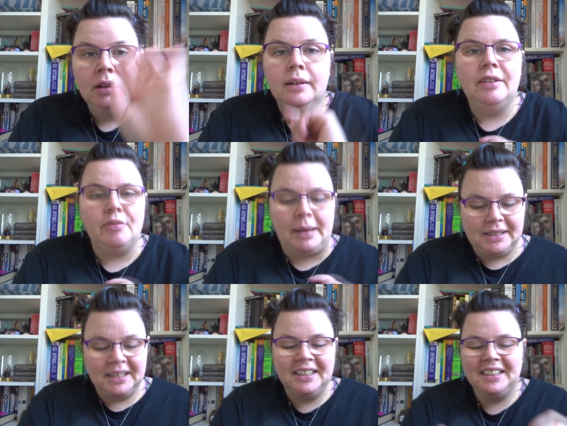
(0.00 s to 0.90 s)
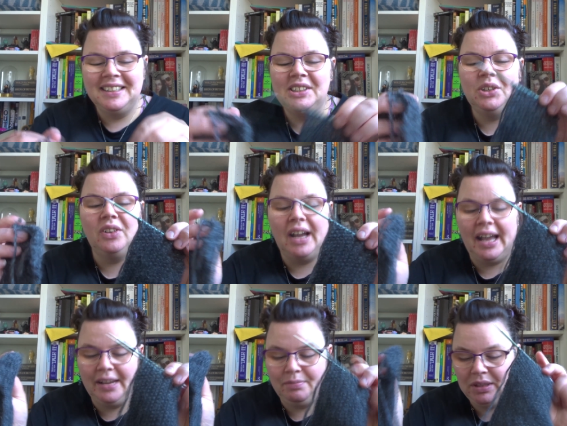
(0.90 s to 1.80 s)
Never mind. So
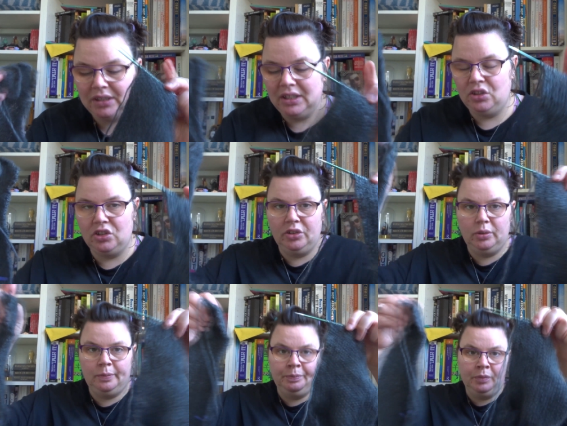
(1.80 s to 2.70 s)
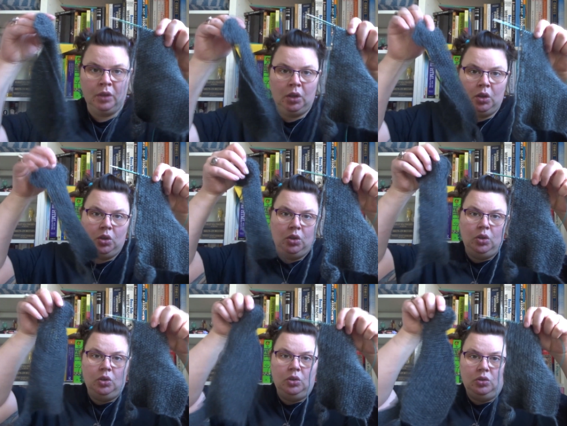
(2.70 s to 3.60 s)
I'm nearly through
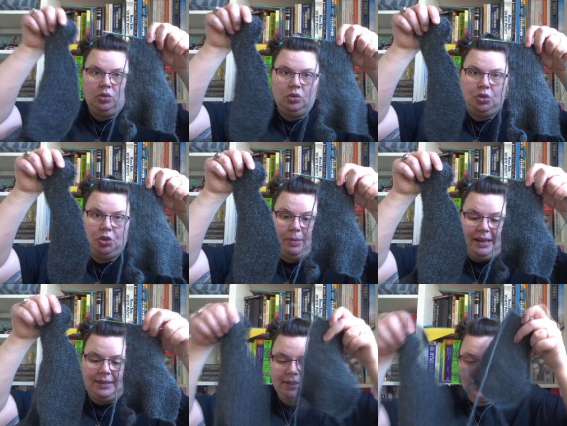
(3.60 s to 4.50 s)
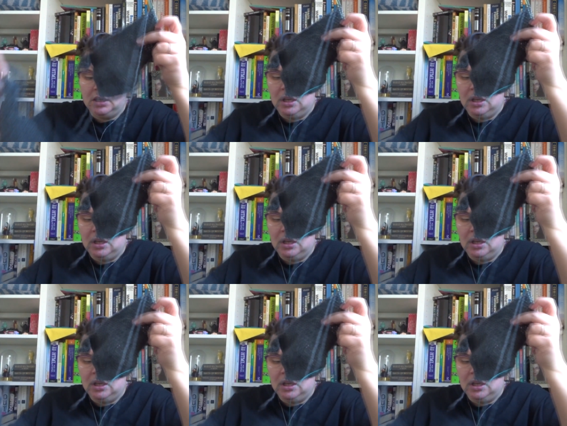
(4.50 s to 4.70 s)
2 bits.